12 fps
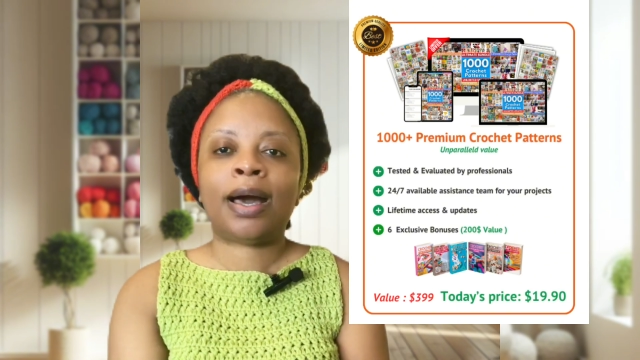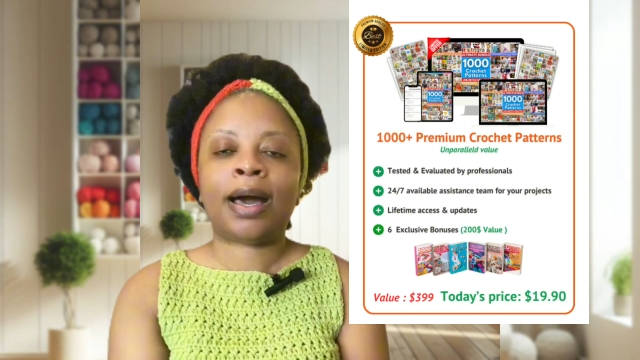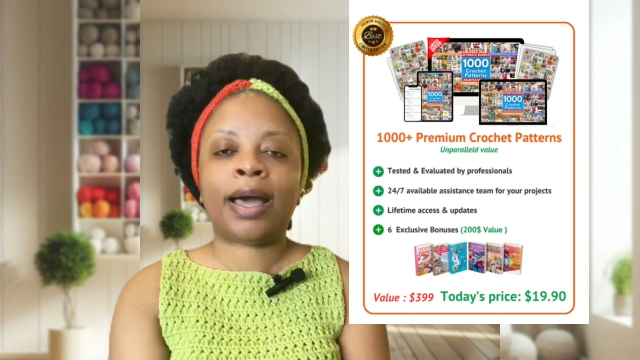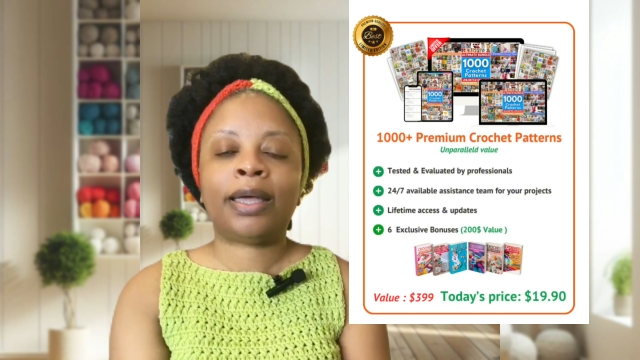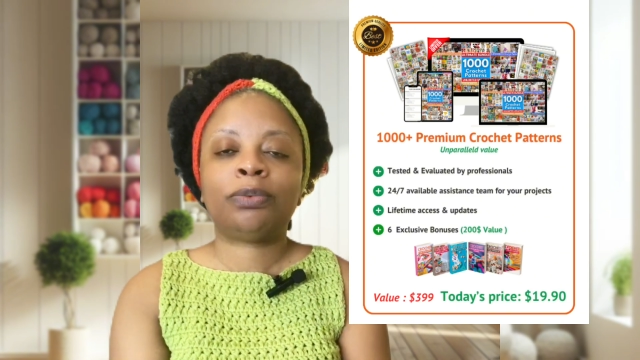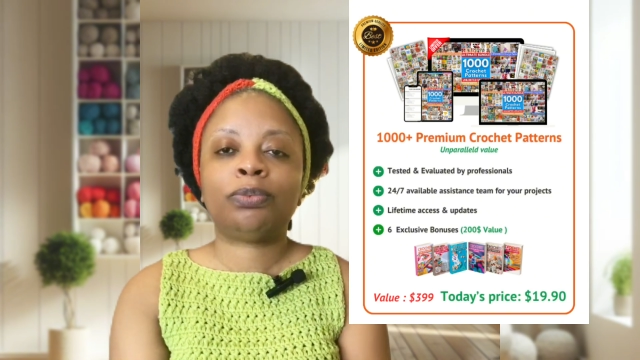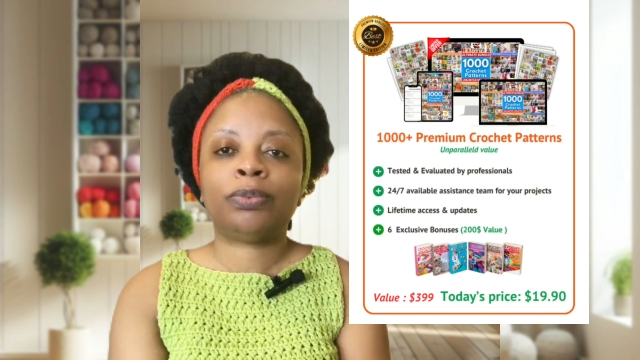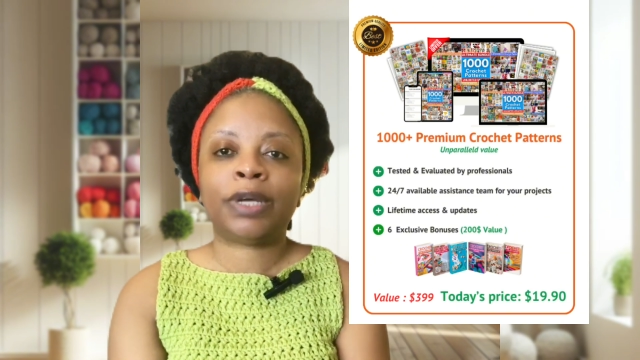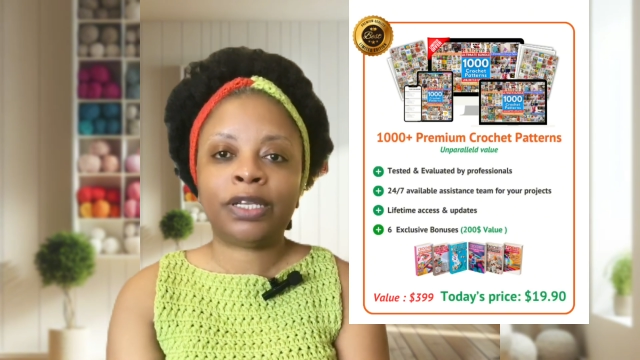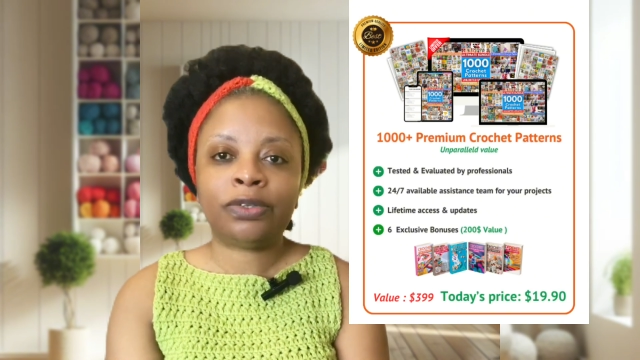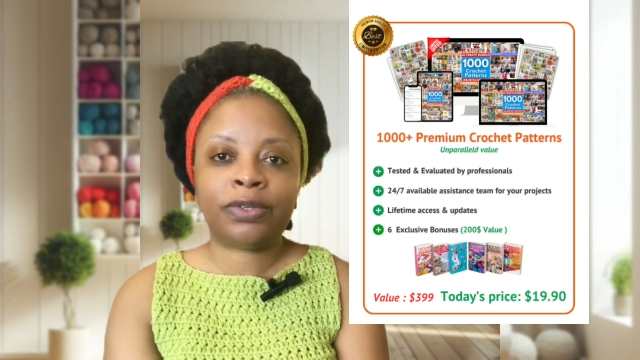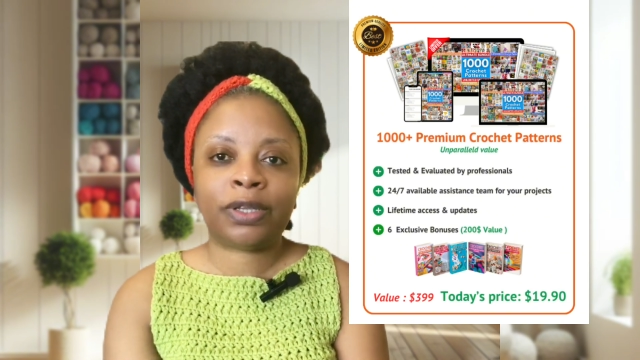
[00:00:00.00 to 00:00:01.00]
I
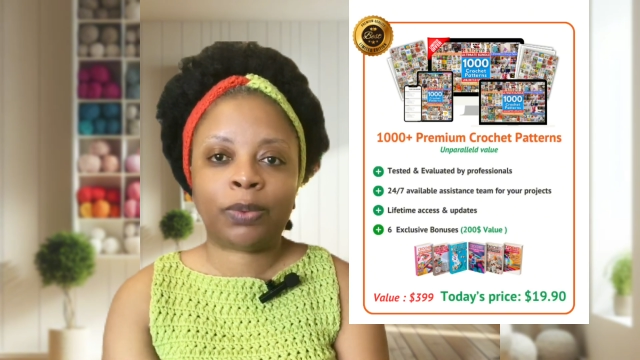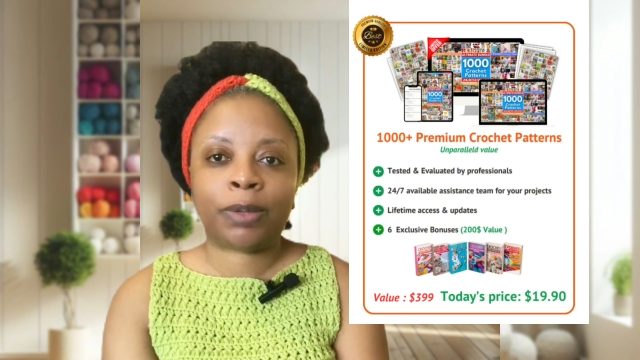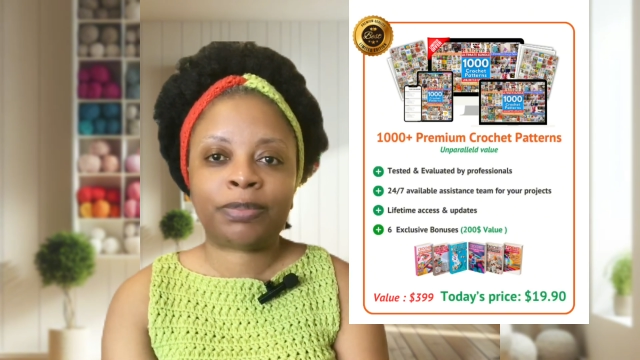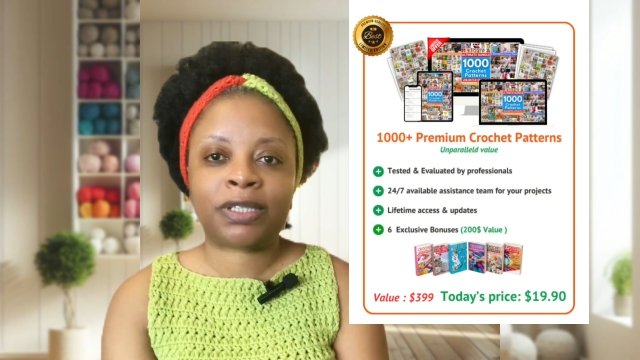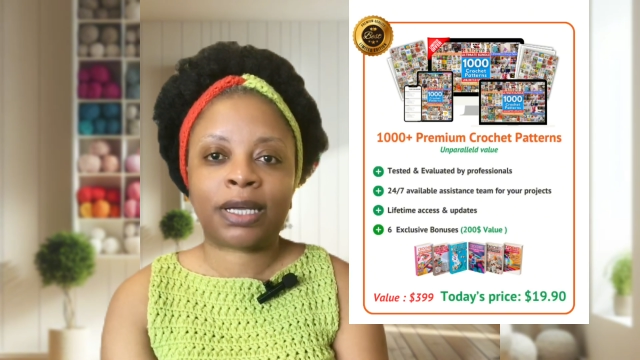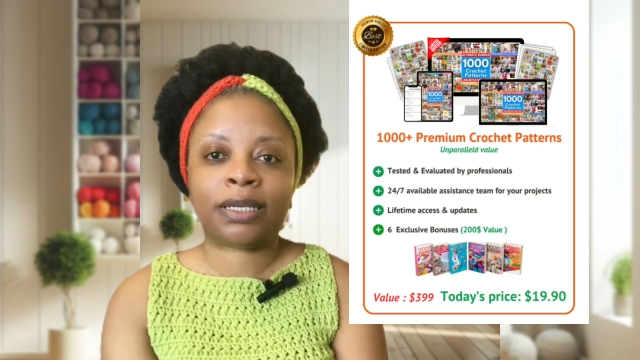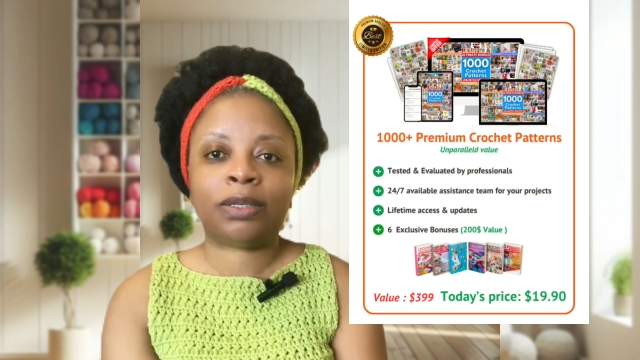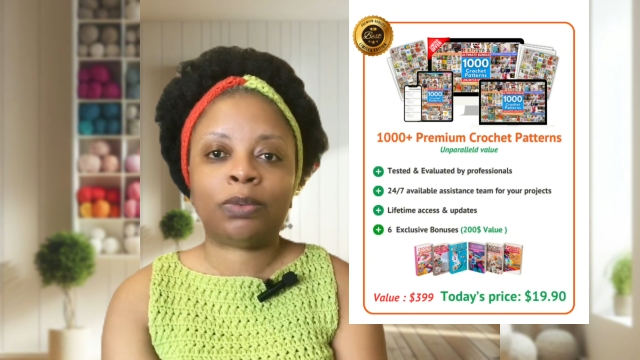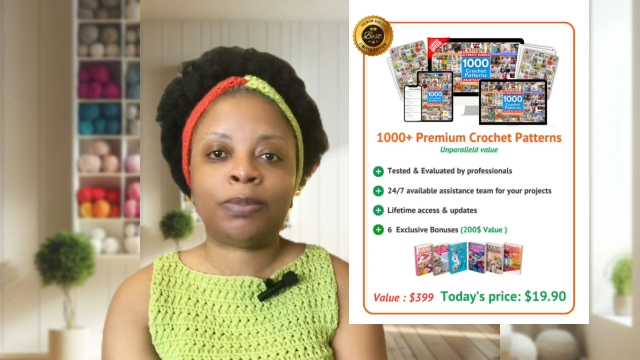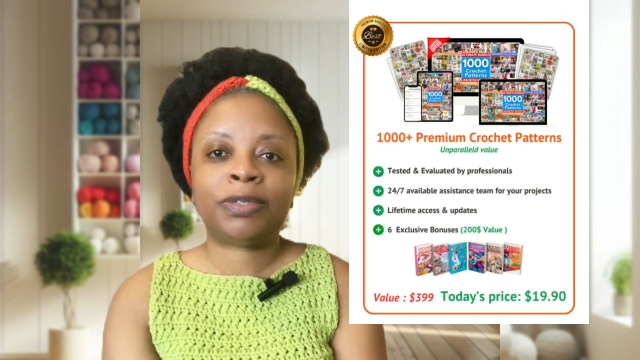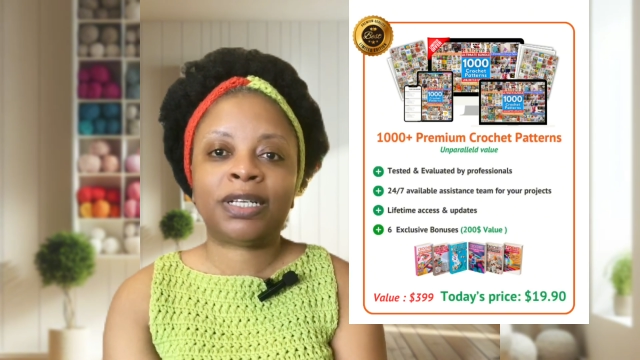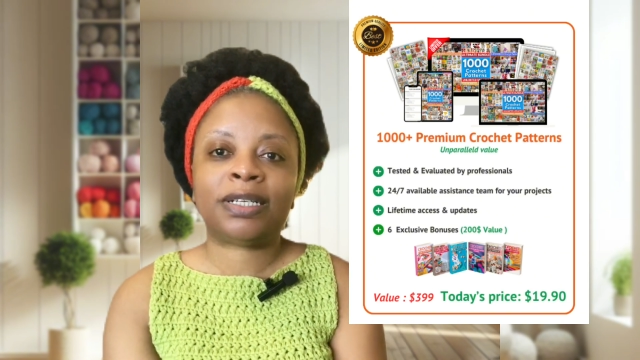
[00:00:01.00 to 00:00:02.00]
went to the website. The
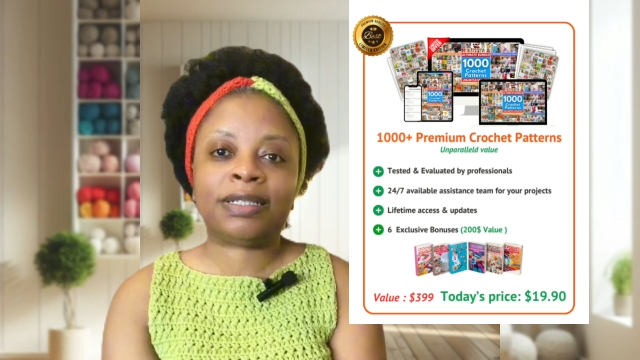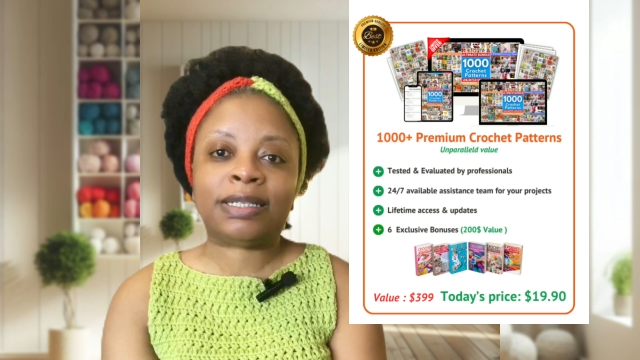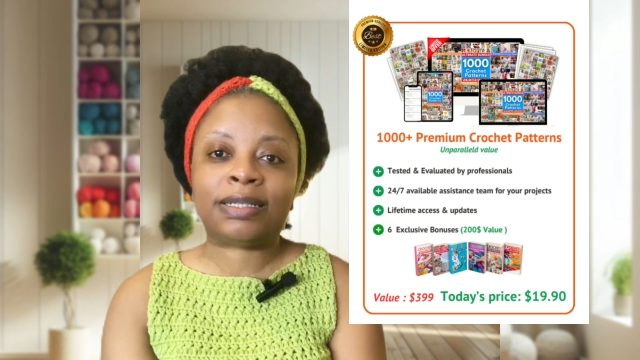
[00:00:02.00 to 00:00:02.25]
website is